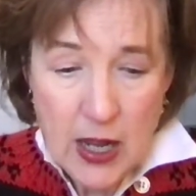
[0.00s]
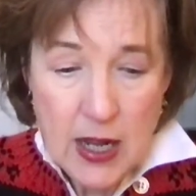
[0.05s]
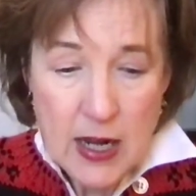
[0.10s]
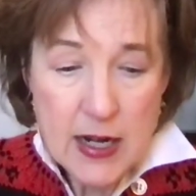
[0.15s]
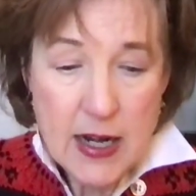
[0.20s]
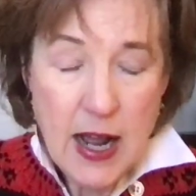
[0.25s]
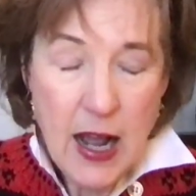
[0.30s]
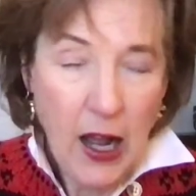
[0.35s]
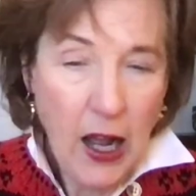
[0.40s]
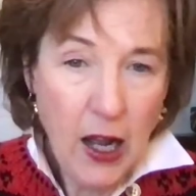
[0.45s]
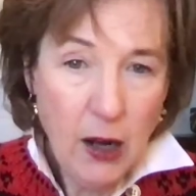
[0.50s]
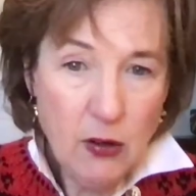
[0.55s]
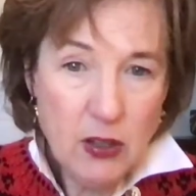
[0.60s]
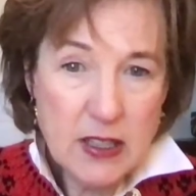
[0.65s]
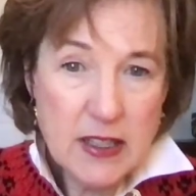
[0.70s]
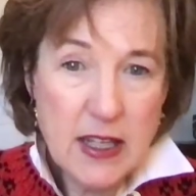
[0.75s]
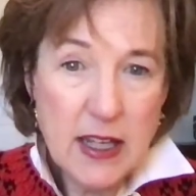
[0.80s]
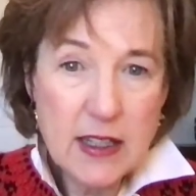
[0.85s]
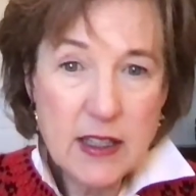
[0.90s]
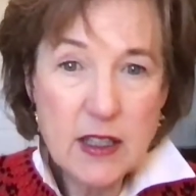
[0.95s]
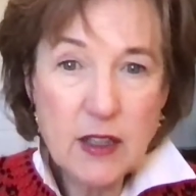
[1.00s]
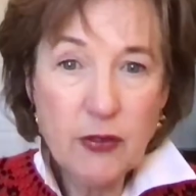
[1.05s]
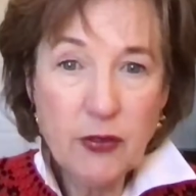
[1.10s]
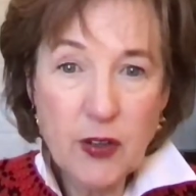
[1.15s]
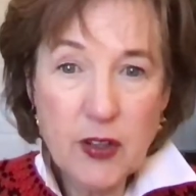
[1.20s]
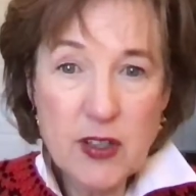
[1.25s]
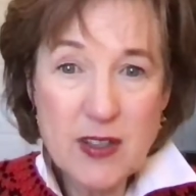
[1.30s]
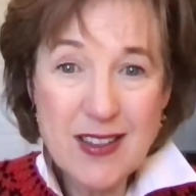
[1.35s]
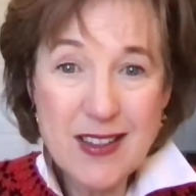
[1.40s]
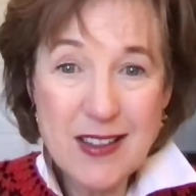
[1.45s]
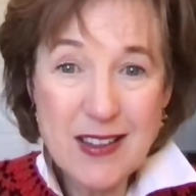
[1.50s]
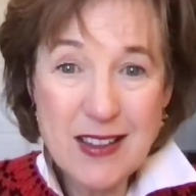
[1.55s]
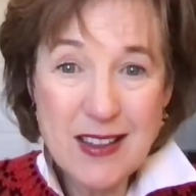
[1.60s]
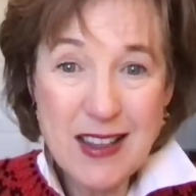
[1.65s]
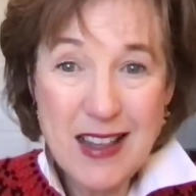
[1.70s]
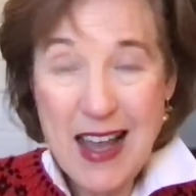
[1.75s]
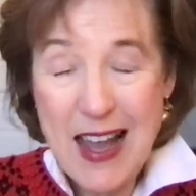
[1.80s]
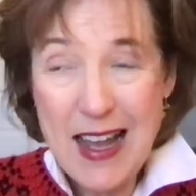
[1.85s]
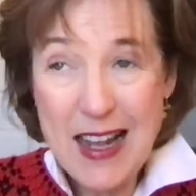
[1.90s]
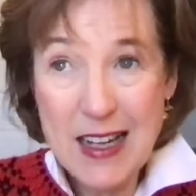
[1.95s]
Now, how is that different
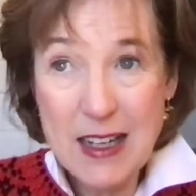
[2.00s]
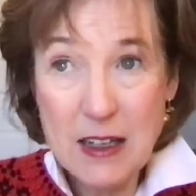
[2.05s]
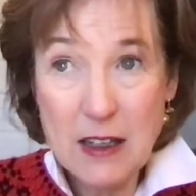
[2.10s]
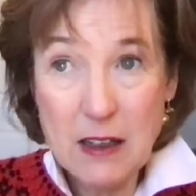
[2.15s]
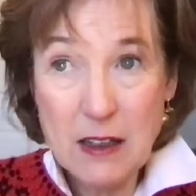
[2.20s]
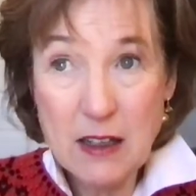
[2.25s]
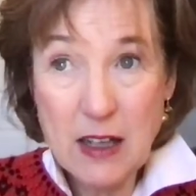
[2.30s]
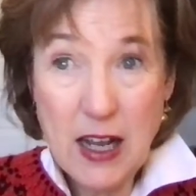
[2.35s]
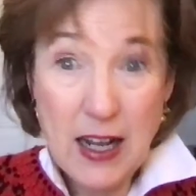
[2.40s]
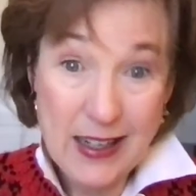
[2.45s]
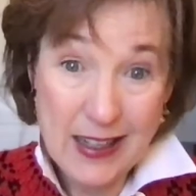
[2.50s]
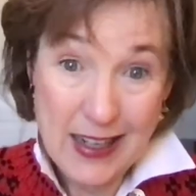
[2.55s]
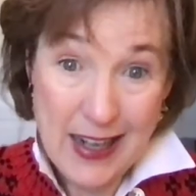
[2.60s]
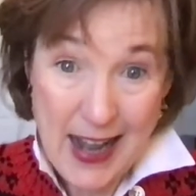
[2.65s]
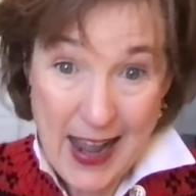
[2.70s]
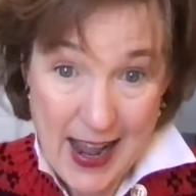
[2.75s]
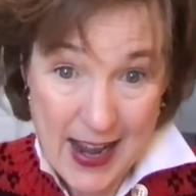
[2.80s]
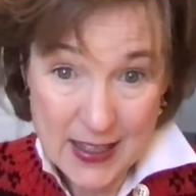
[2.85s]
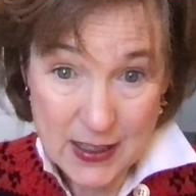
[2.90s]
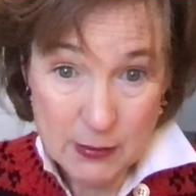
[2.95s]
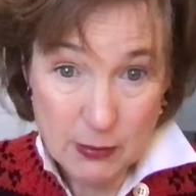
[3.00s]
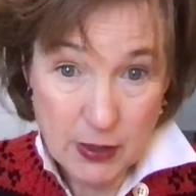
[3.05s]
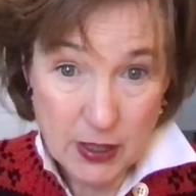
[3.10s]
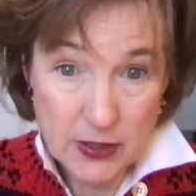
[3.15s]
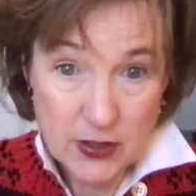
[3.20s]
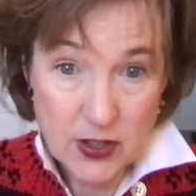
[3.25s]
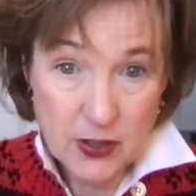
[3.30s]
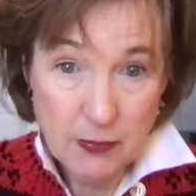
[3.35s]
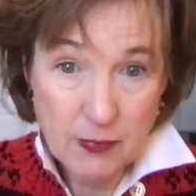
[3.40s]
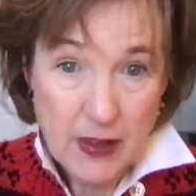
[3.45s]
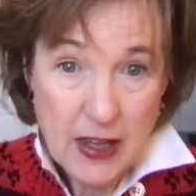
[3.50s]
than an enactment?